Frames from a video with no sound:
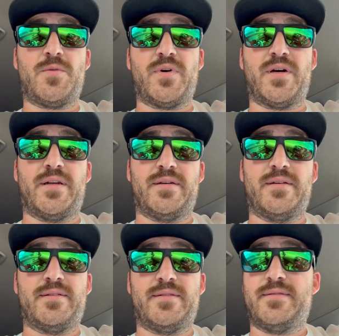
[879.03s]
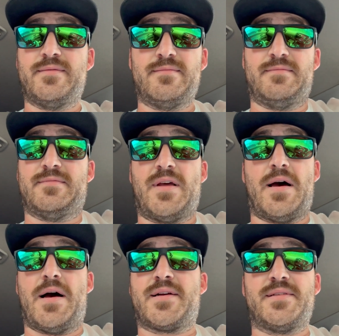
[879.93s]
but
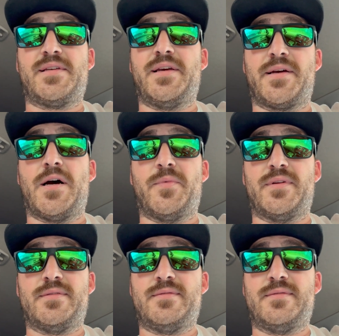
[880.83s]
I could see it coming.